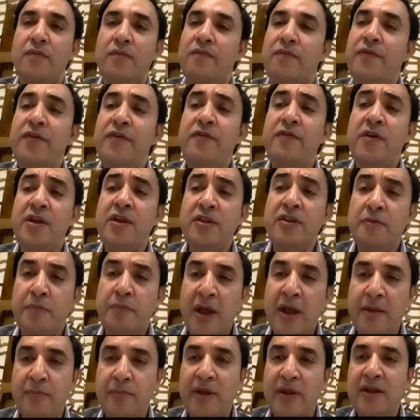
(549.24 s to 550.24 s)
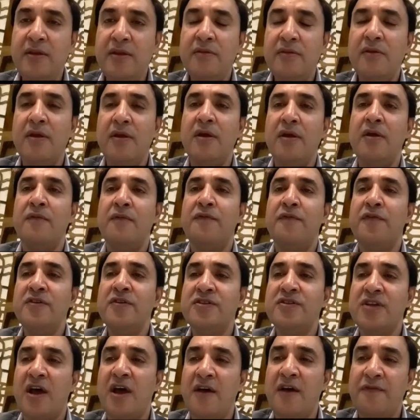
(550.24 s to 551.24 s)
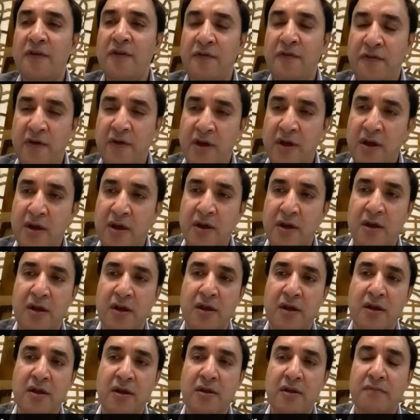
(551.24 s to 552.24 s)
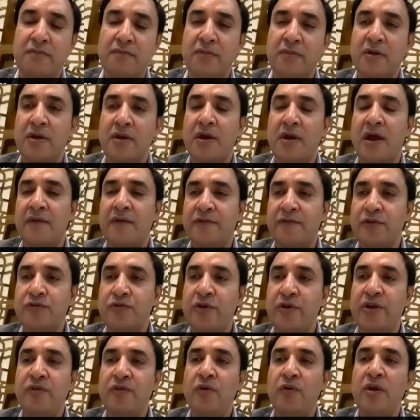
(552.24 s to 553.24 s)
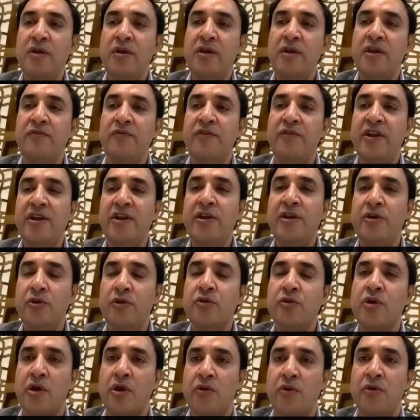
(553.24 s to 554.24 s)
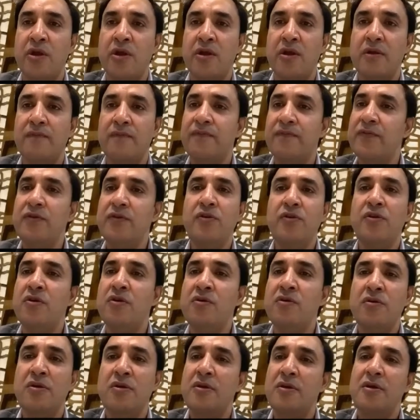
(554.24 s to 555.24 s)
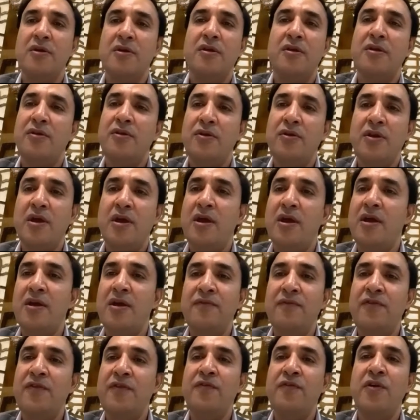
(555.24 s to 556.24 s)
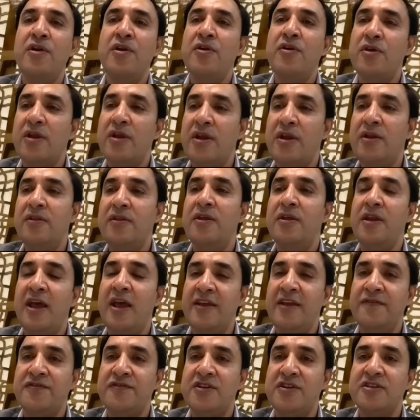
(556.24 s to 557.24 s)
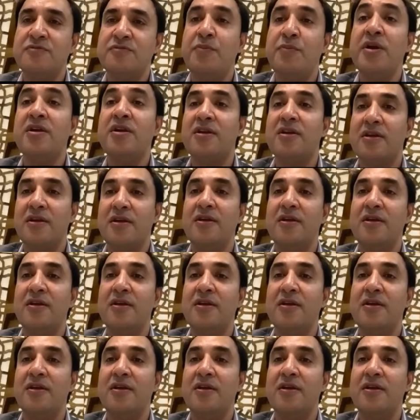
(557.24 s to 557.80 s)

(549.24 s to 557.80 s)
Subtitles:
We were in the pipeline. First half of our, after 21, it went into Corona. You know, we won in the live chess, but